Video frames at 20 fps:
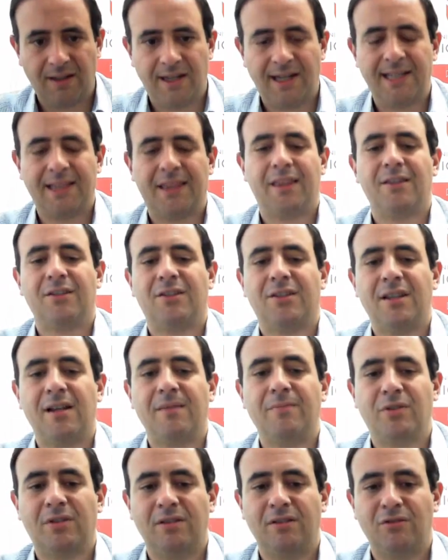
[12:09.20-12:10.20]
at the
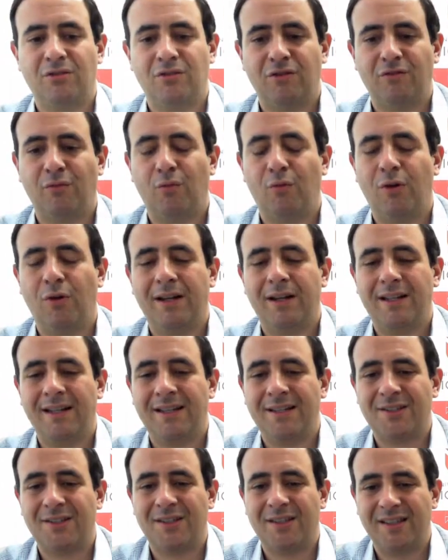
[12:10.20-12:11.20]
substance of what
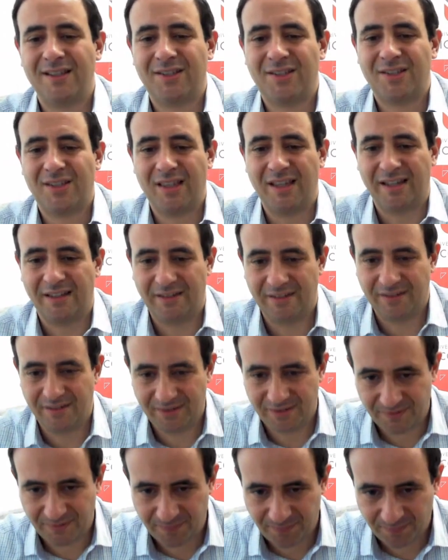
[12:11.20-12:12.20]
is this thing.
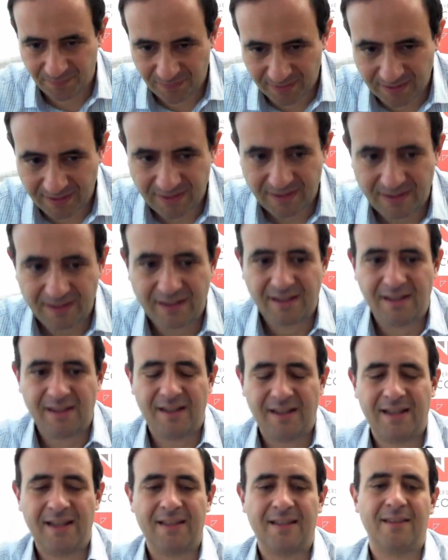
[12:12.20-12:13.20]

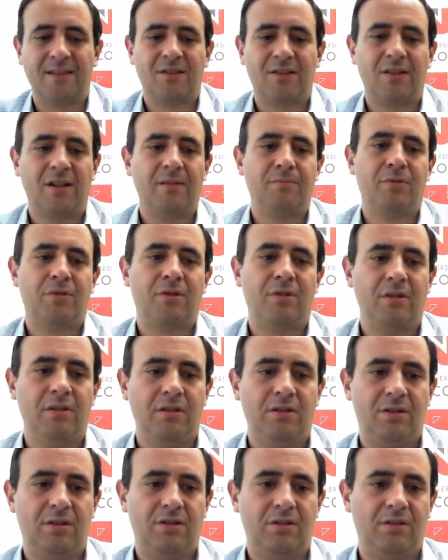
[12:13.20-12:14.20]
And the
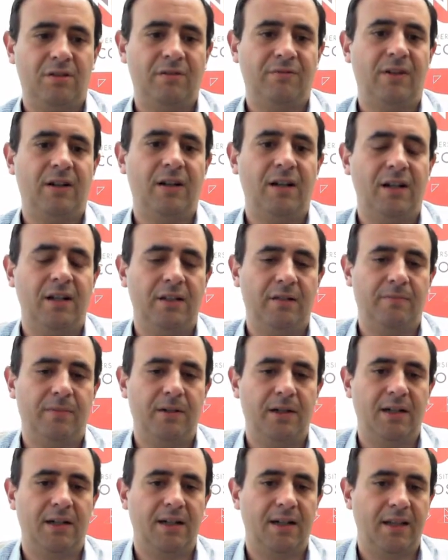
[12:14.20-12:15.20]
substance is defined
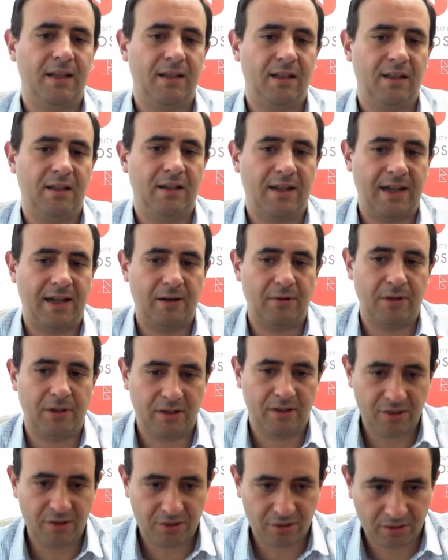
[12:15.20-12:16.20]
by the Howey
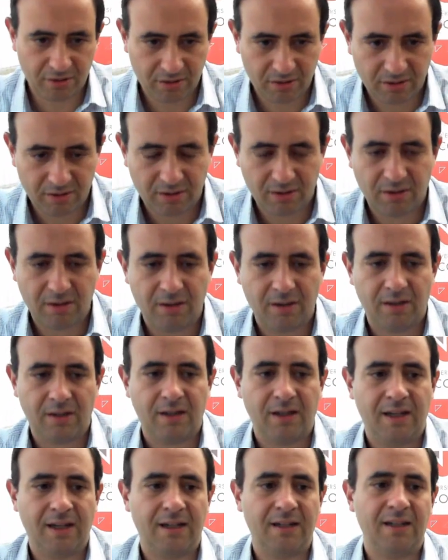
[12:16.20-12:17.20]
test.
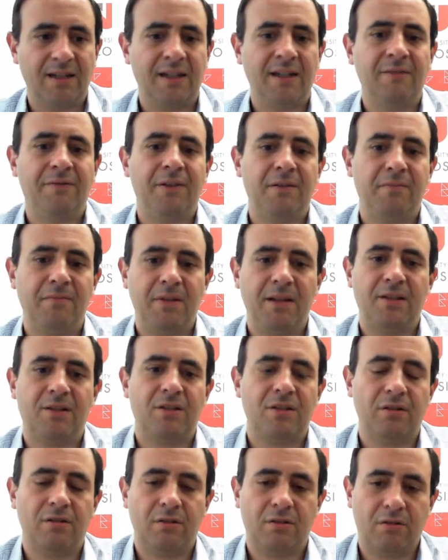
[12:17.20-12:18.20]
And if it meets
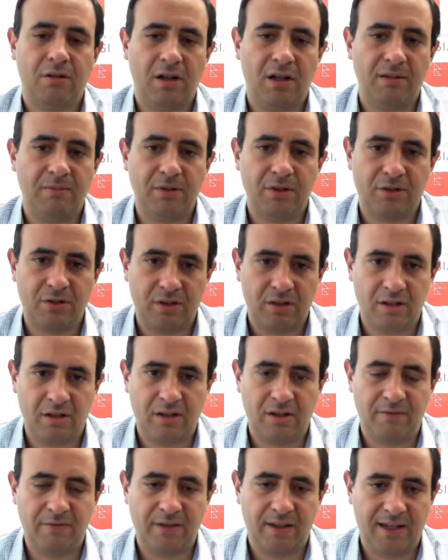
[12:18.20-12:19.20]
the requirements
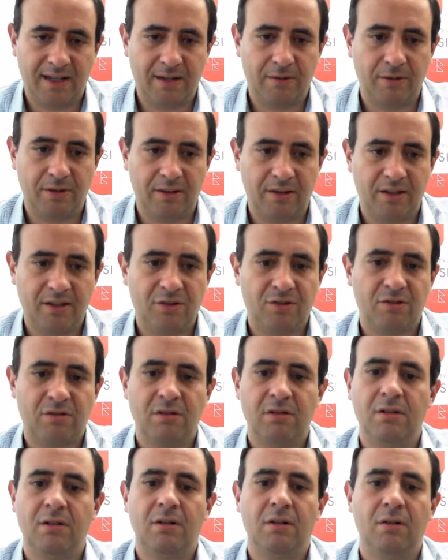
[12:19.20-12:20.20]
of the Howey test,
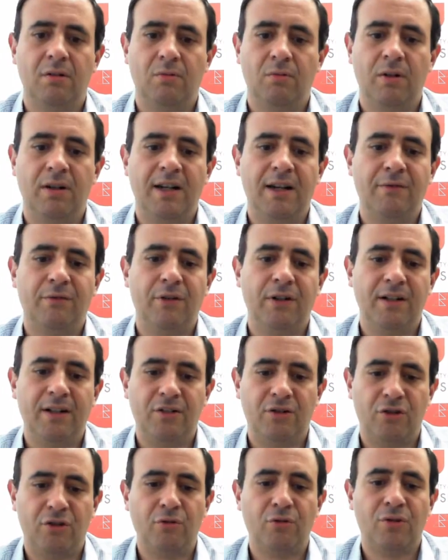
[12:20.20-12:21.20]
whatever it
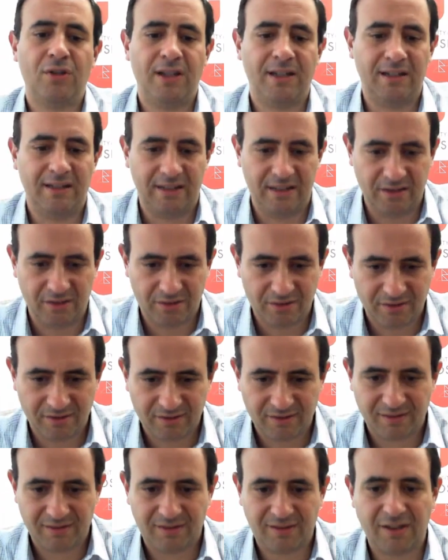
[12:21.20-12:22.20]
is you said it is,
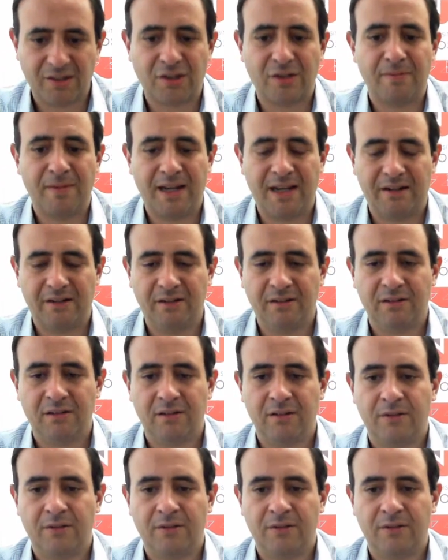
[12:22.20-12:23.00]
doesn't matter.